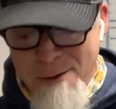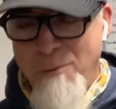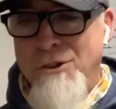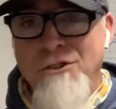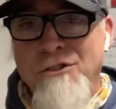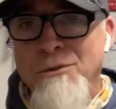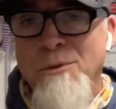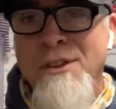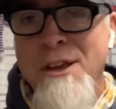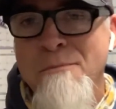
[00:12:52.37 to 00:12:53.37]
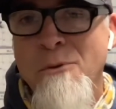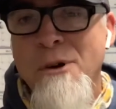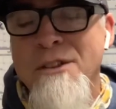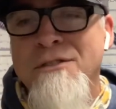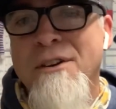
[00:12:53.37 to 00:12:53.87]
which is the
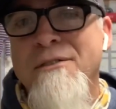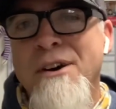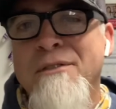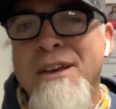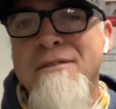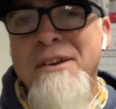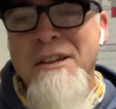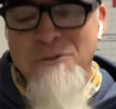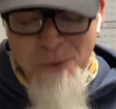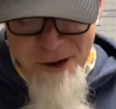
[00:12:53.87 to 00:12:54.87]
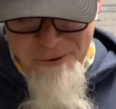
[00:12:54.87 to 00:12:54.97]
importance of giving as well.